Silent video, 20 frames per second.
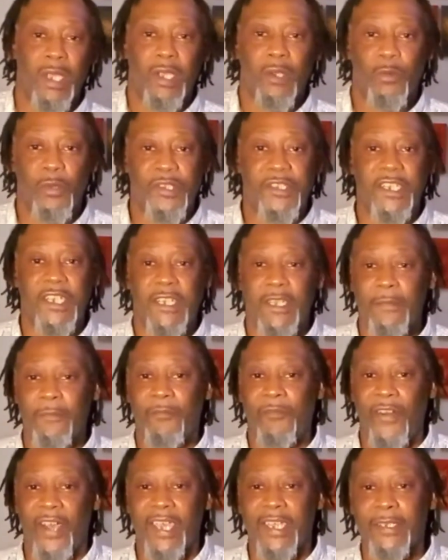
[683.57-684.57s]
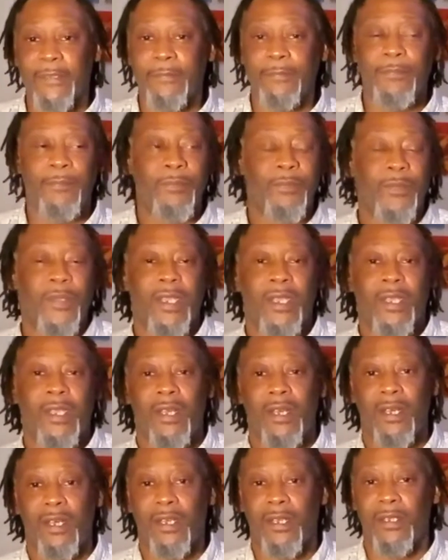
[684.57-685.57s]
We see them fighting.
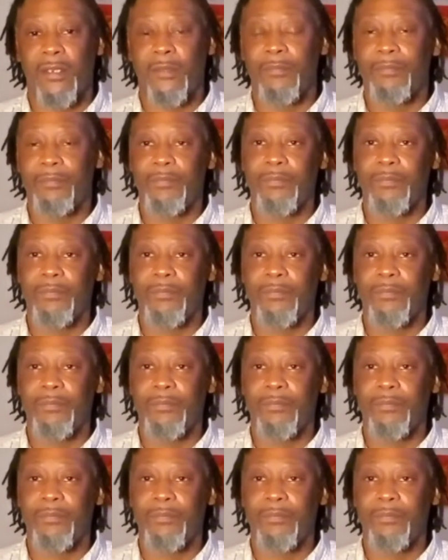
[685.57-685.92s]
Um,